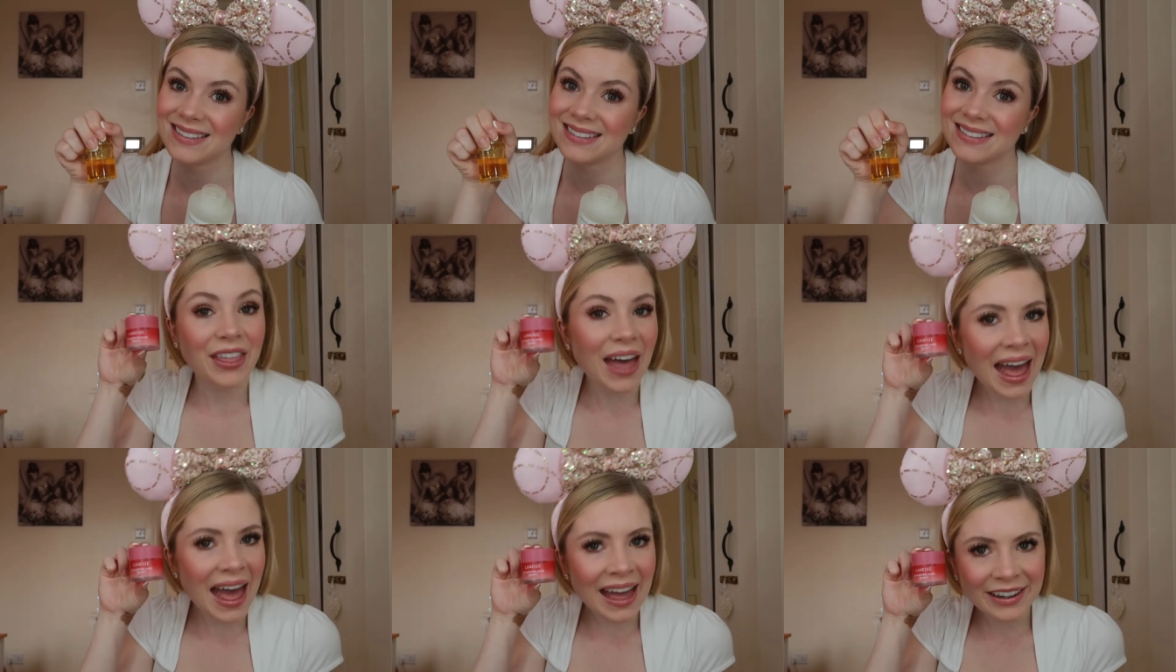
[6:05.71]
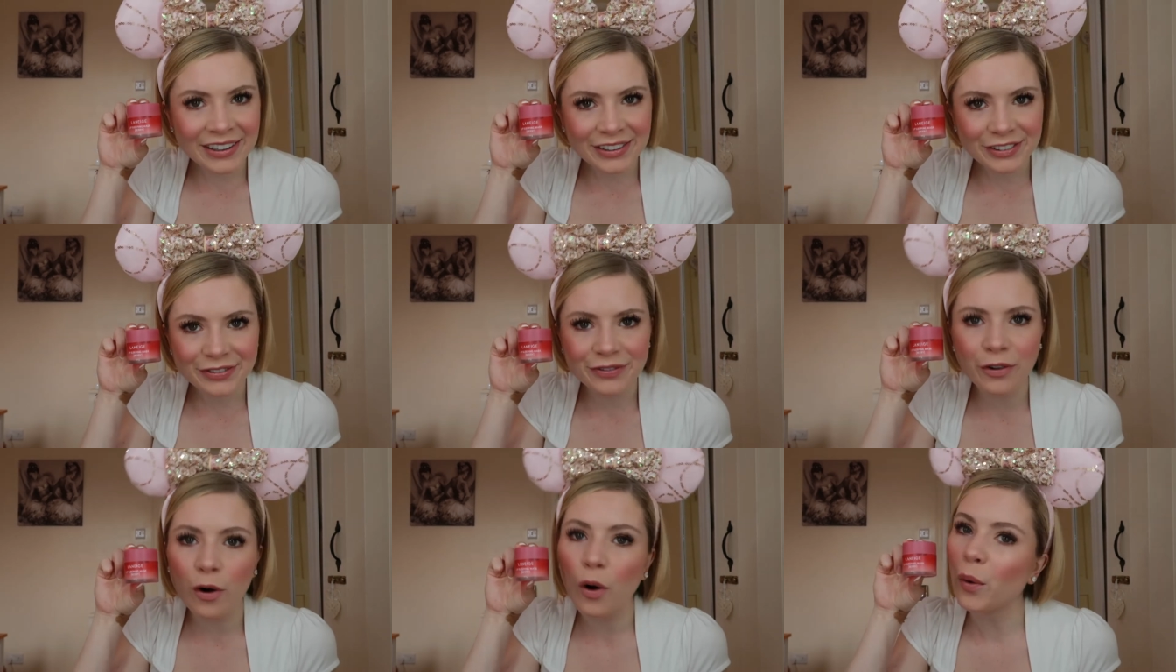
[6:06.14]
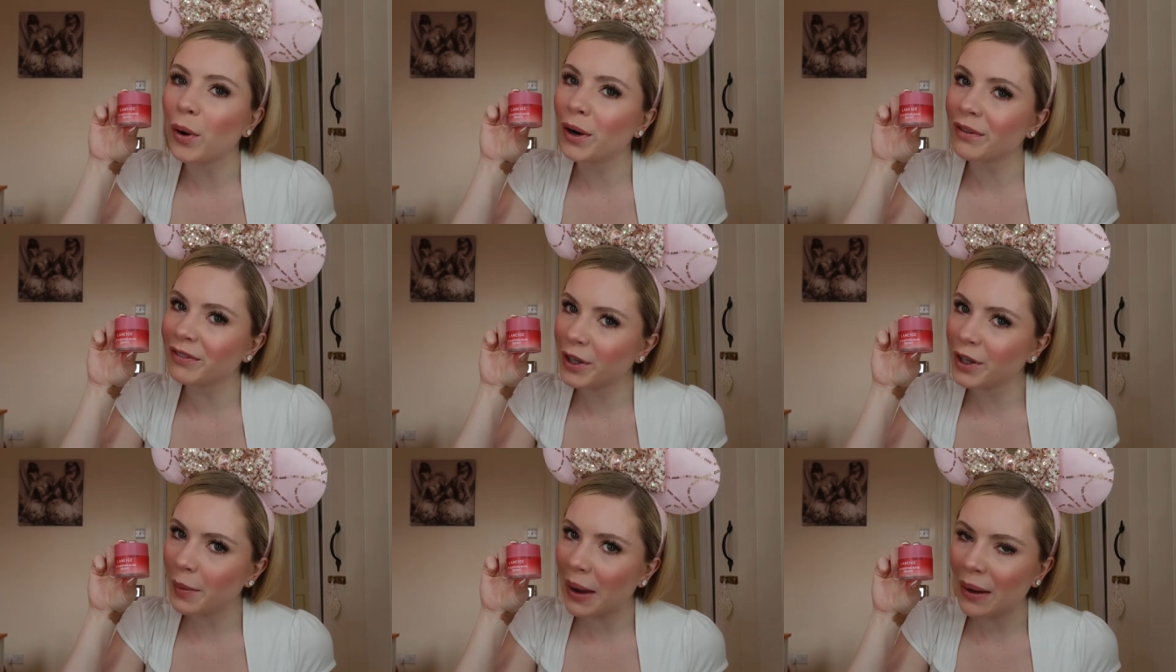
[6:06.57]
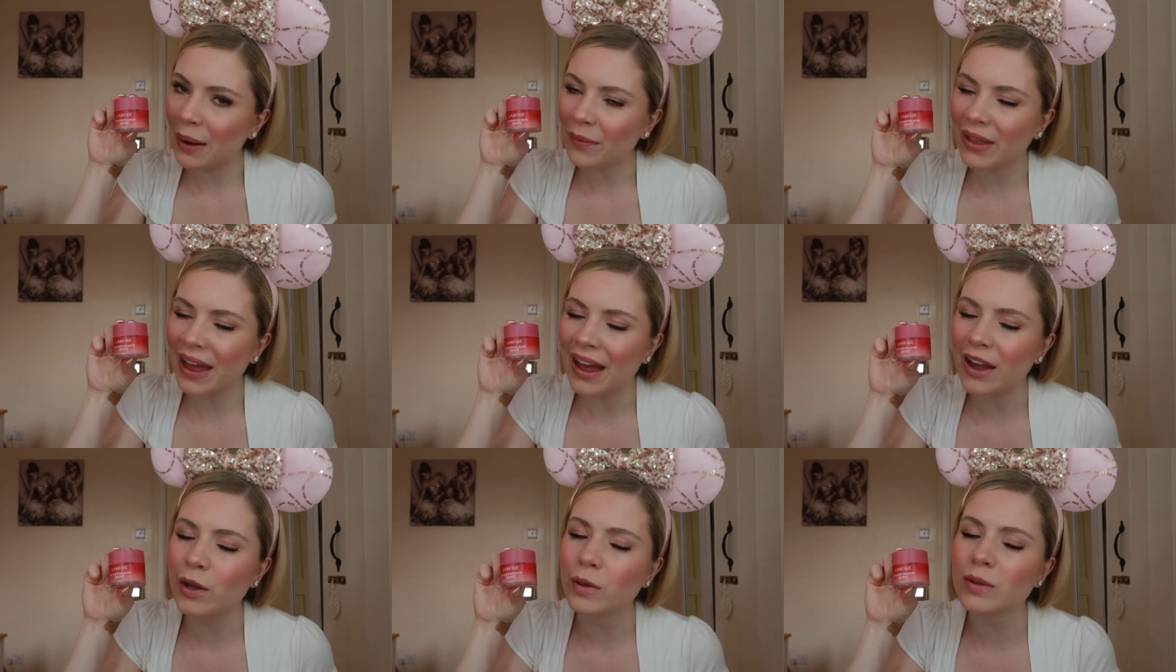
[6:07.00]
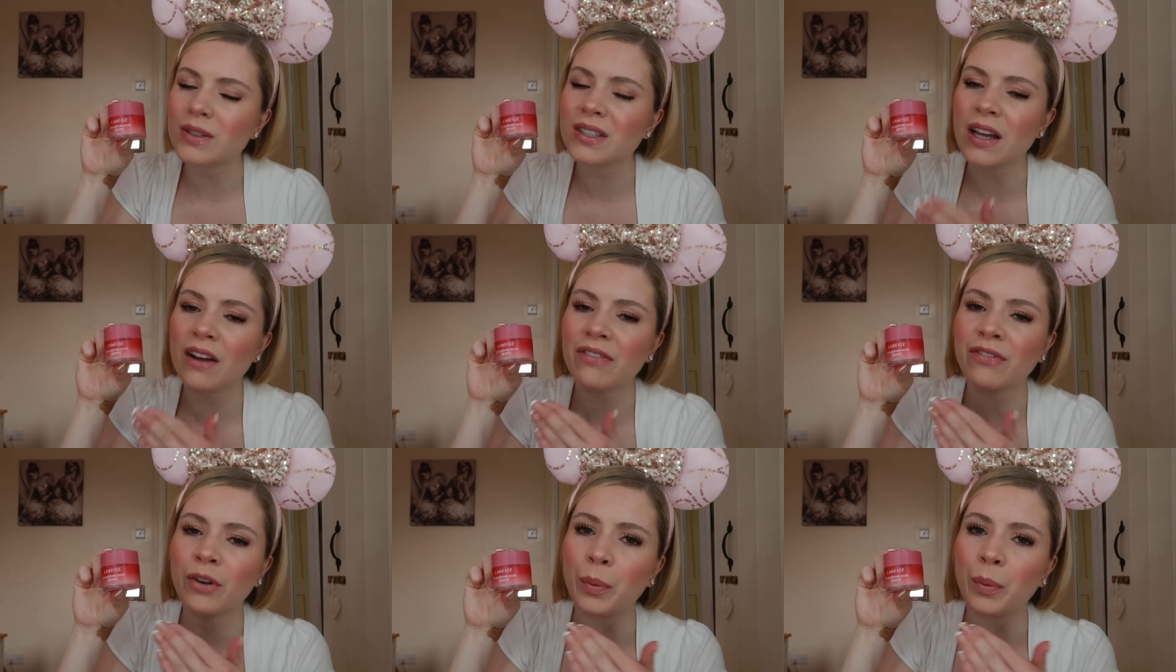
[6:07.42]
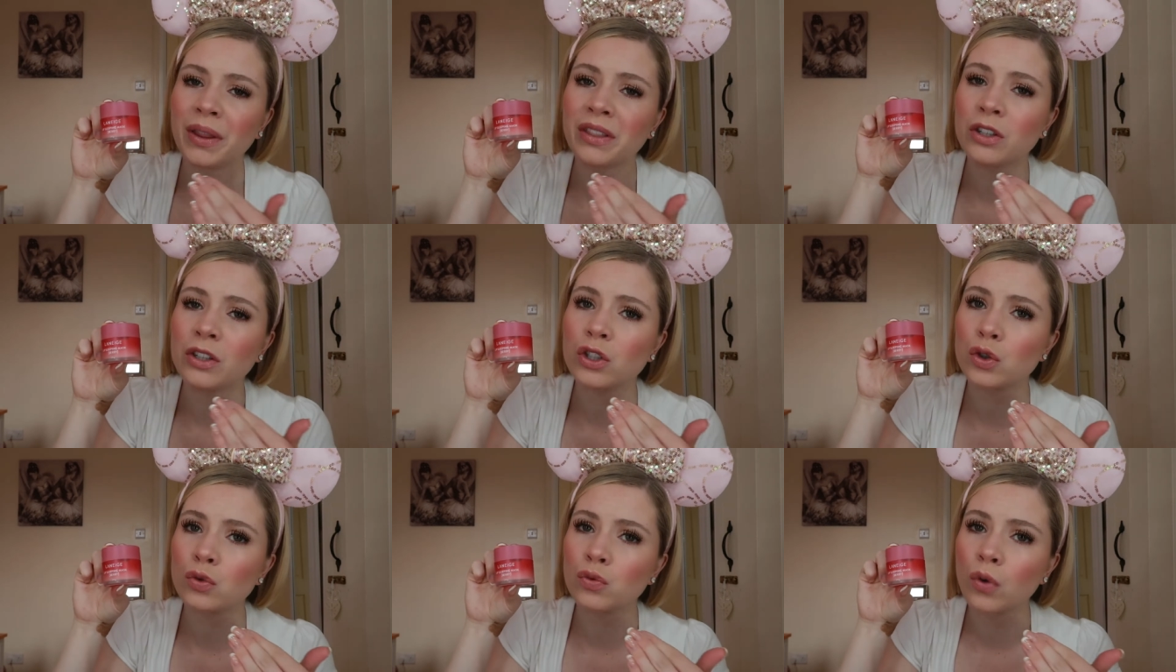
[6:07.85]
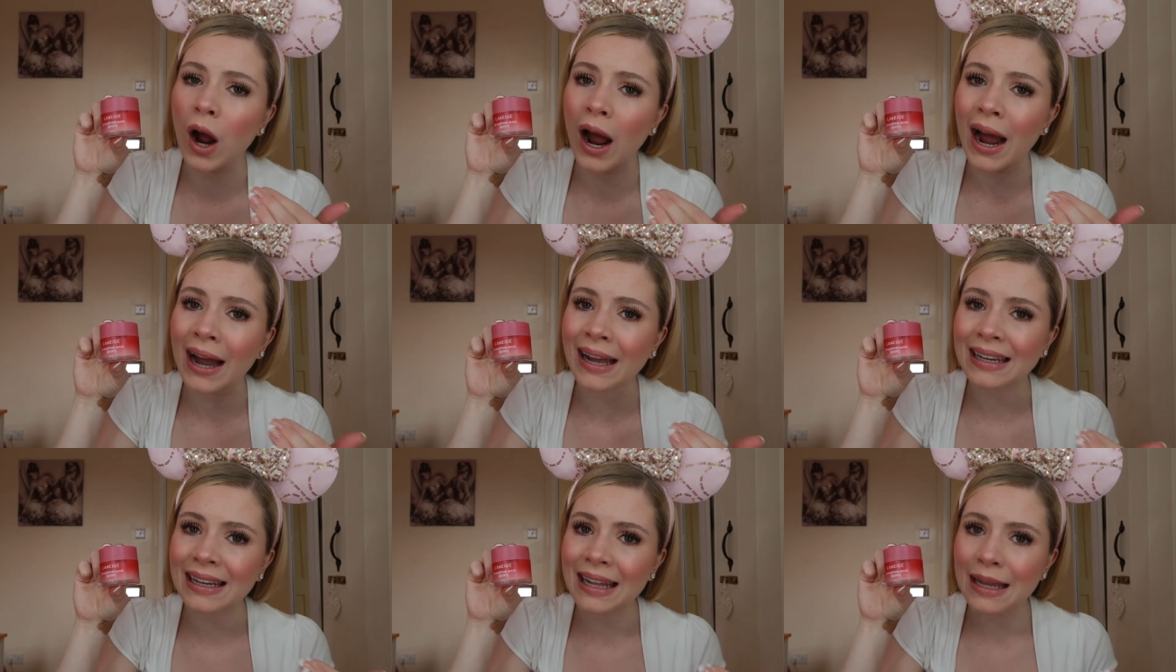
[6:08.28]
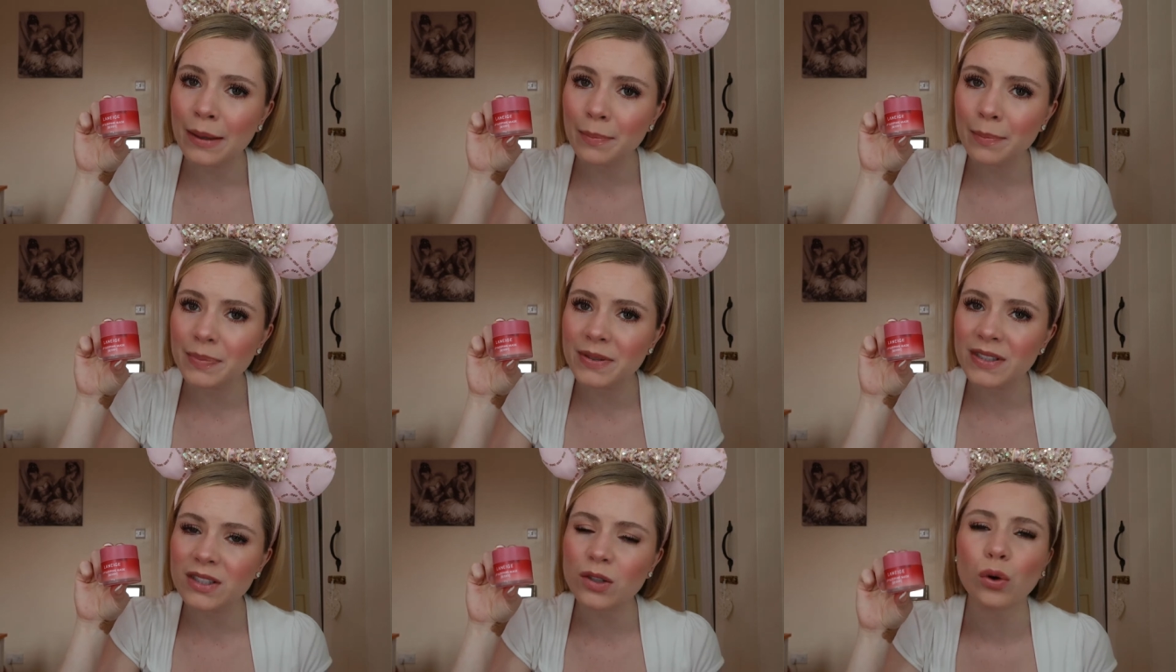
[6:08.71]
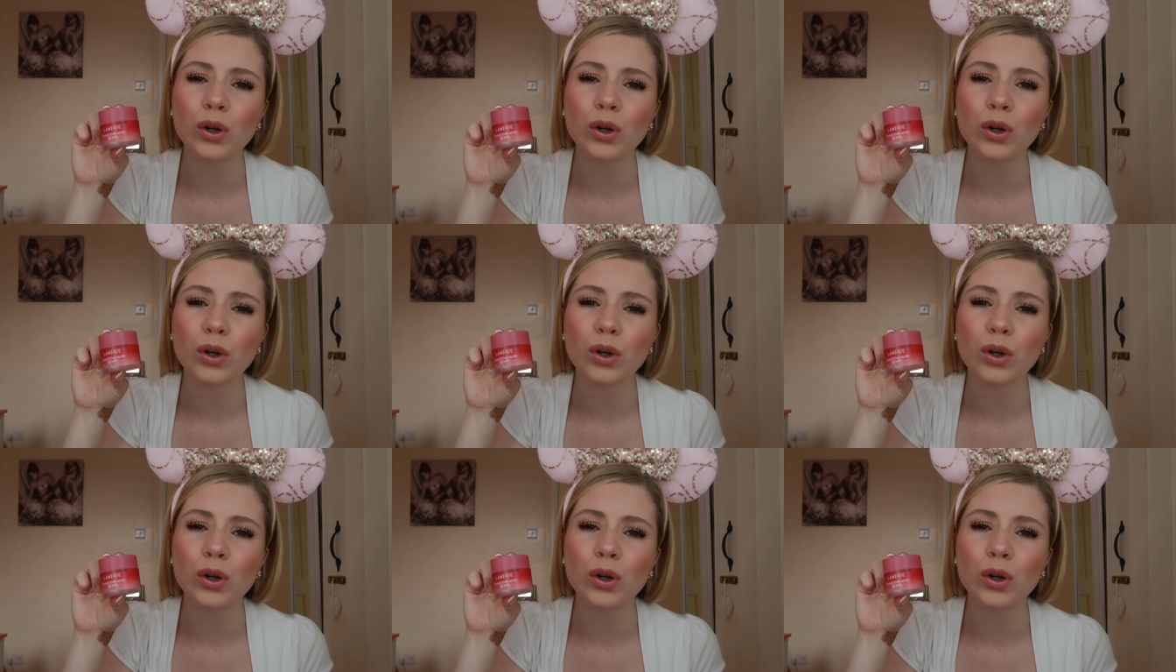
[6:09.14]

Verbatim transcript: Then for all of you out there who suffer with dry lips,